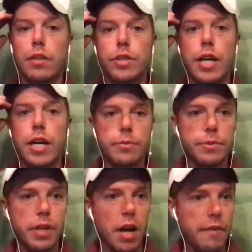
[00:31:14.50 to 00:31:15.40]
Josh
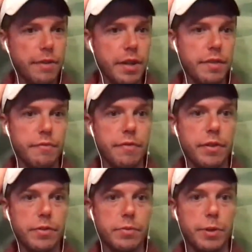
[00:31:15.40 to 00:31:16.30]
was confident in
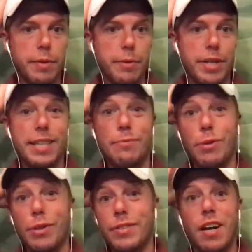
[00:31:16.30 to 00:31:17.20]
Phil's winning, but he
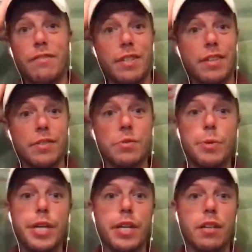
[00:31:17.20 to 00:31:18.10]
wasn't confident in
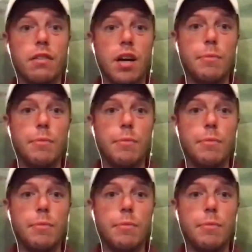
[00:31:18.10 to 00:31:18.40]
this week, and I'm